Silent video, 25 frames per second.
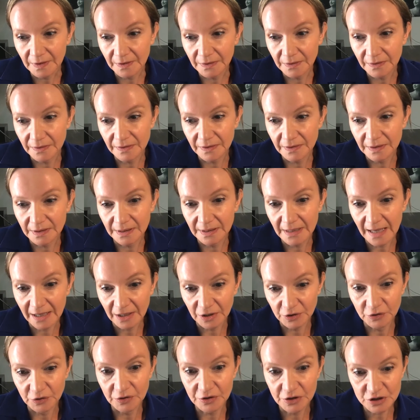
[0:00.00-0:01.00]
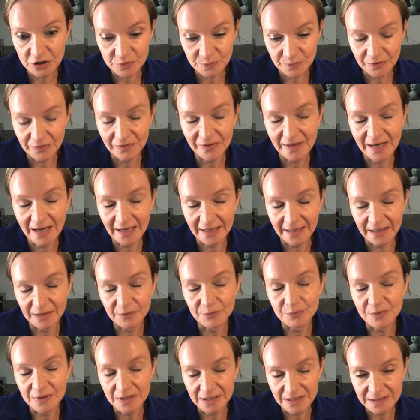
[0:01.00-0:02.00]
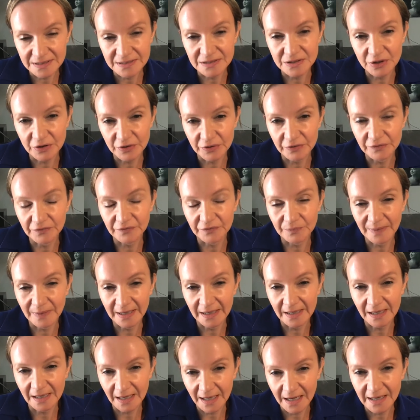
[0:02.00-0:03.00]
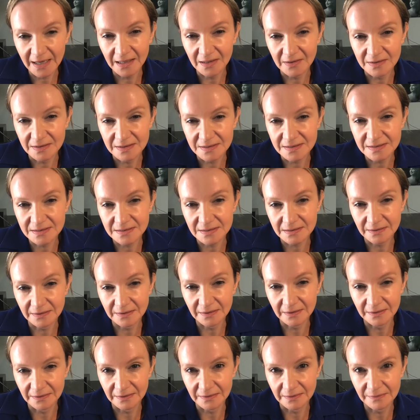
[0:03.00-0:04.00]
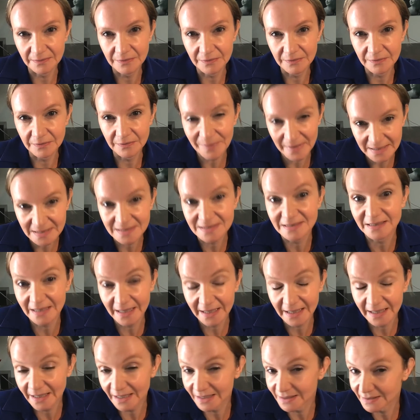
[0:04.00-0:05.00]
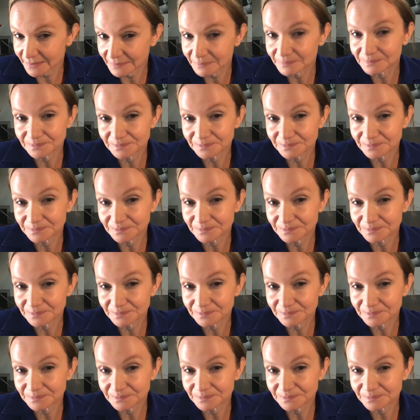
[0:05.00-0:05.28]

the acknowledgement that I can really serve my clients the best that I can.